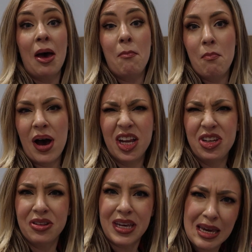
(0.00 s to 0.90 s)

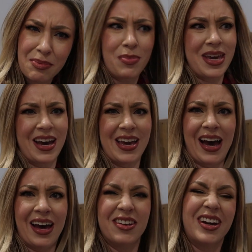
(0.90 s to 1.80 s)
Manually, may I
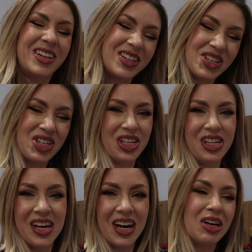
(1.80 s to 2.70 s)
add, I didn't
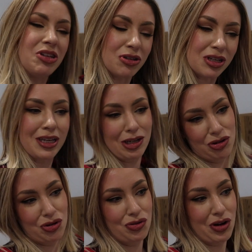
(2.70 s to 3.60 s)
cheat and use the electric
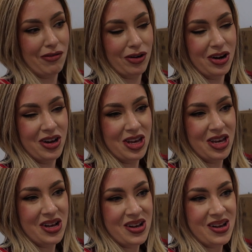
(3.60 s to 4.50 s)
screwdriver.
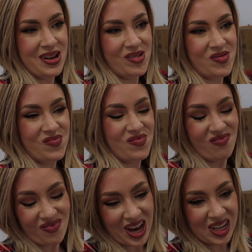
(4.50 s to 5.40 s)

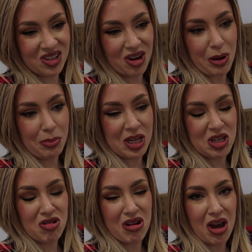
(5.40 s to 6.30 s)
Hands are a bit
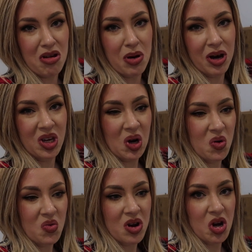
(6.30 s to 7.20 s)
blistered now, but you know,
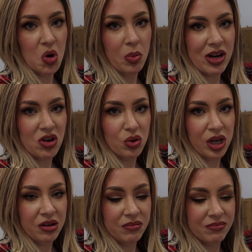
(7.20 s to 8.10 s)
no pain, no
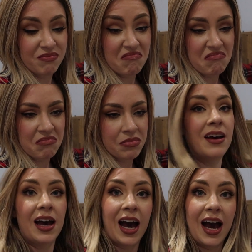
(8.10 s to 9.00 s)
gain.
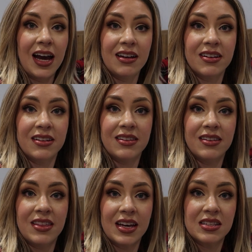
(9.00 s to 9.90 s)
Added
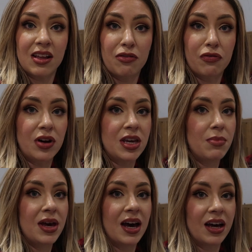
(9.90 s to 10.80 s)
this little
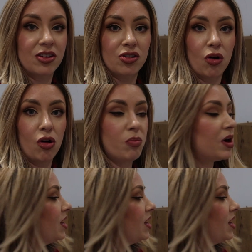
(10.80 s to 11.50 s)
frame at the top.